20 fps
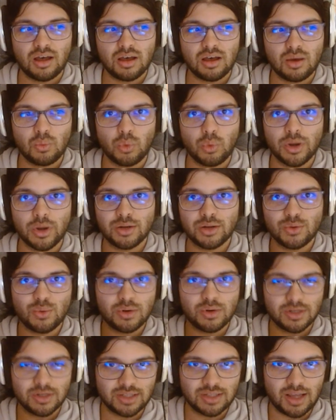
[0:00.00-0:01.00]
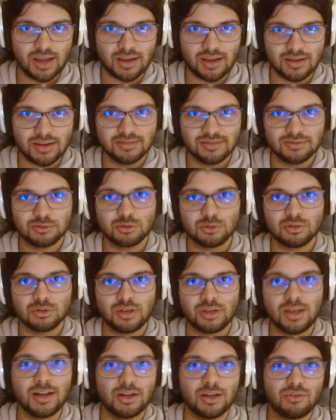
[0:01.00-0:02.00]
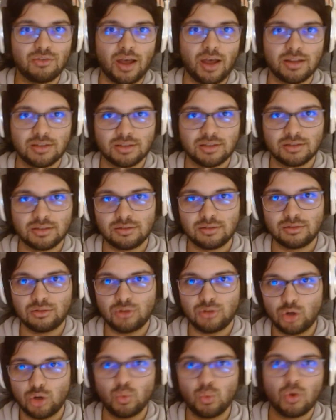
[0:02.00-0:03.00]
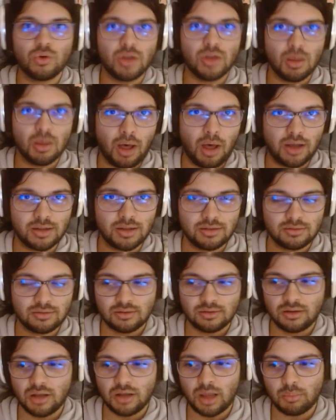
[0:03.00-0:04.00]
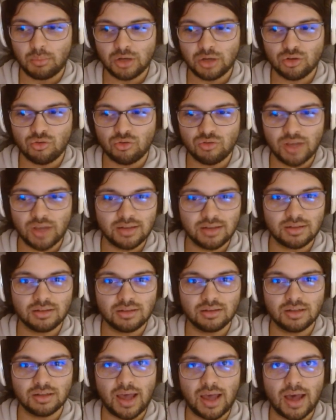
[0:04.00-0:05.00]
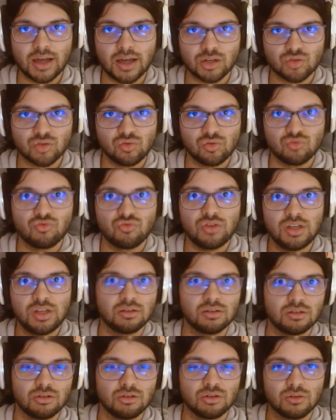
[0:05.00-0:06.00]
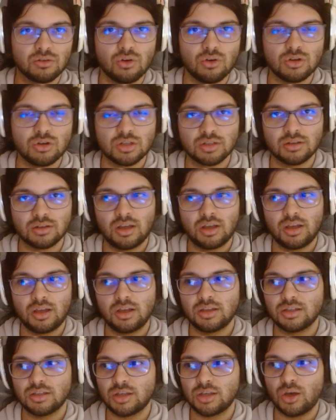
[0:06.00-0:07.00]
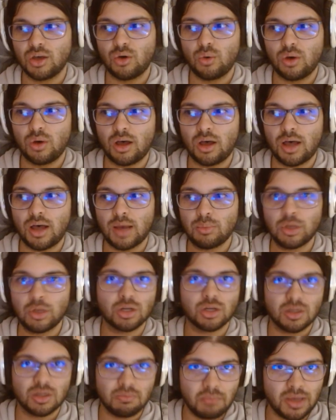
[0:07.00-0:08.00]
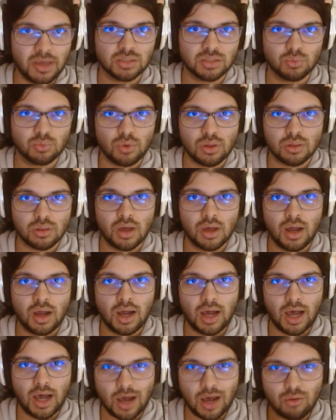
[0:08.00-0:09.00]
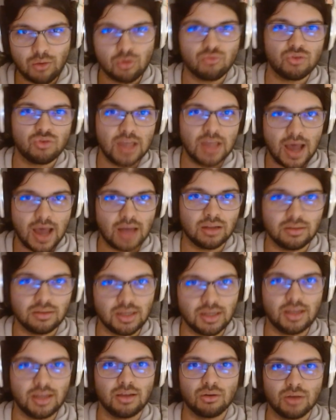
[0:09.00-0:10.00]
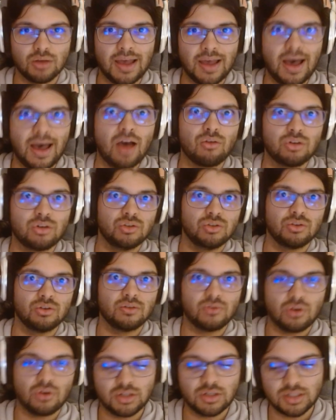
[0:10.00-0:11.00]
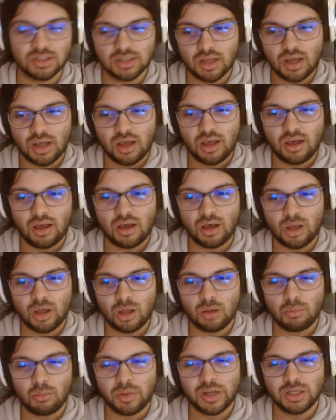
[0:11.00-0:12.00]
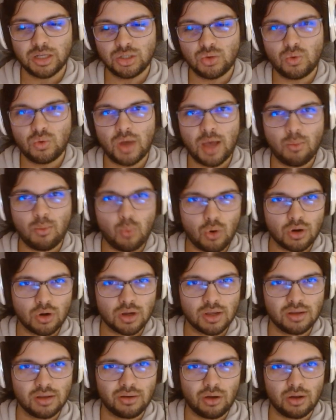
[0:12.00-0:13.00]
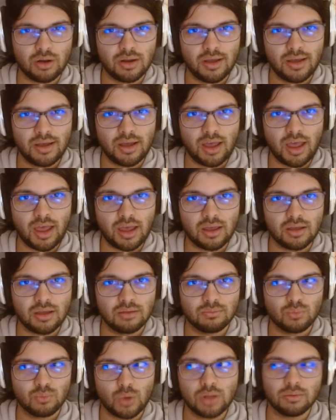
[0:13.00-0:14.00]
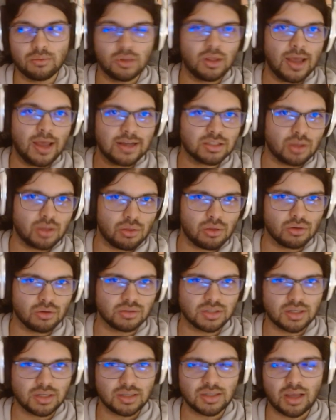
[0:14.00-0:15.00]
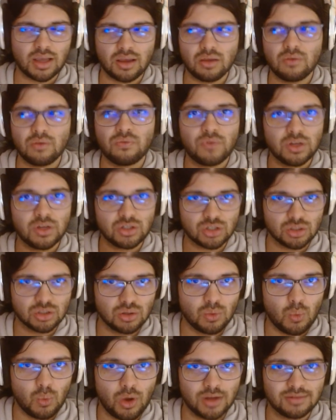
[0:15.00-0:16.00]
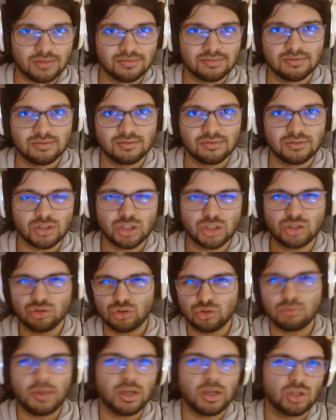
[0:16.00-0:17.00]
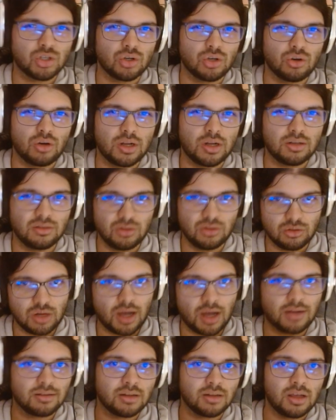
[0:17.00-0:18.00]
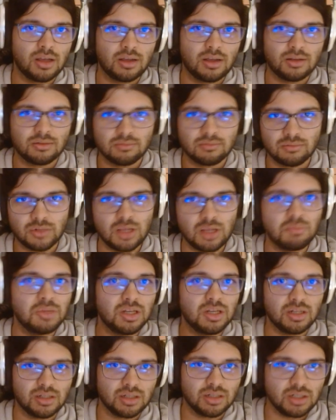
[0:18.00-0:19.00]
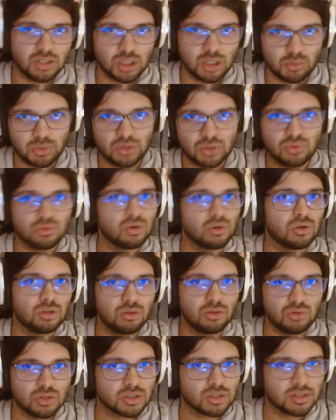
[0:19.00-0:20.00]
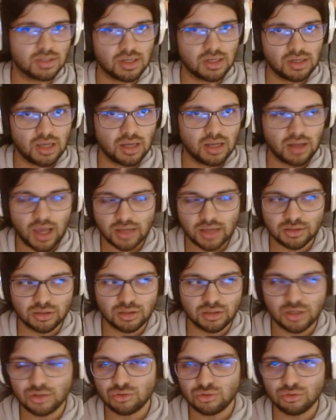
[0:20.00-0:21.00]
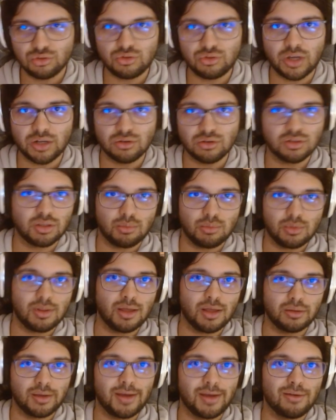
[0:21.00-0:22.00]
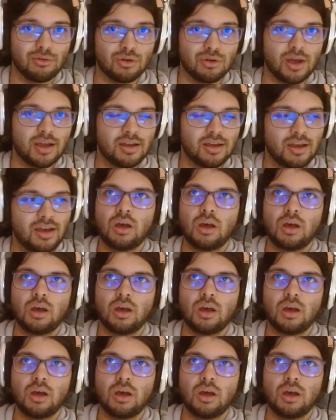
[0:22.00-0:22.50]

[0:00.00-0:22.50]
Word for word: What I do want to say in advance, don't worry about it. I'm not creating an actual real universe, so uh, I'm not going to mess with our reality, okay, our universe. Uh, but I do am working on a, well, Exathos is a fictional one, just to make sure and you're not immediately jumping to conclusions and get existential dread or something like that, okay?